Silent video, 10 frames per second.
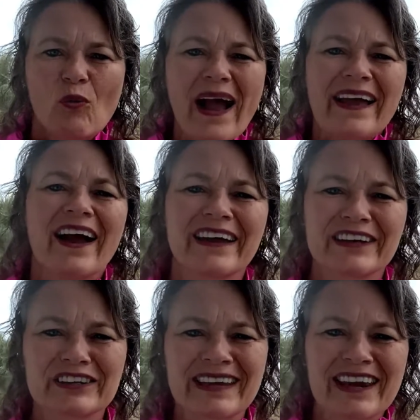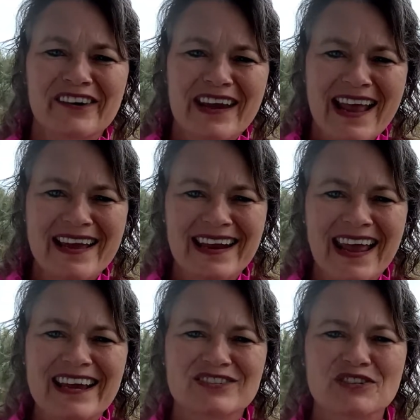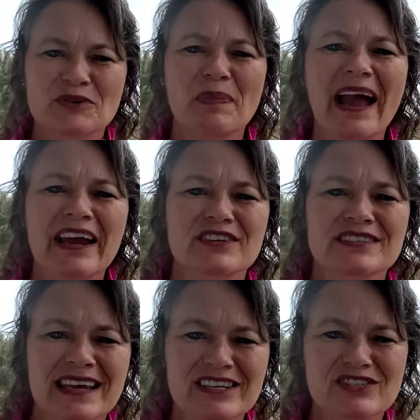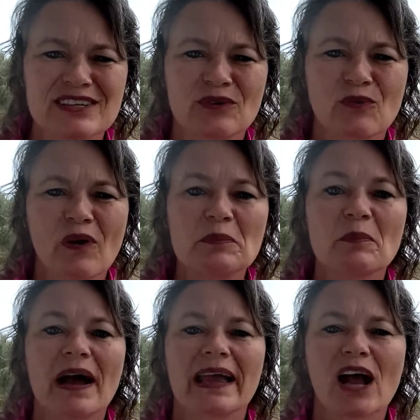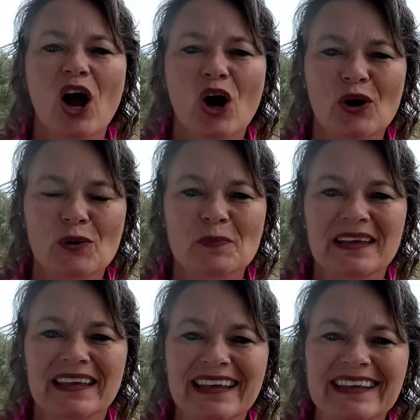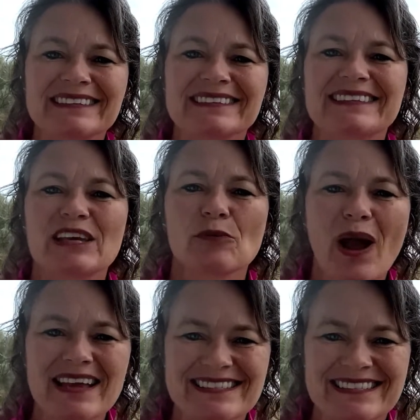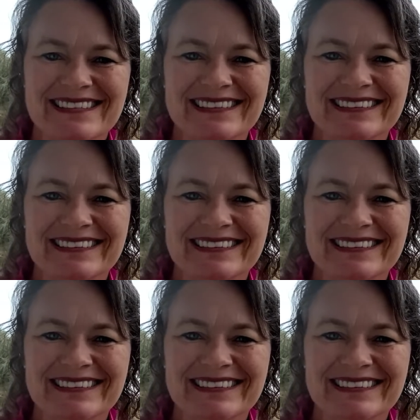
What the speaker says: Why hire Karriann as your buyer's agent when buying a home in Key West?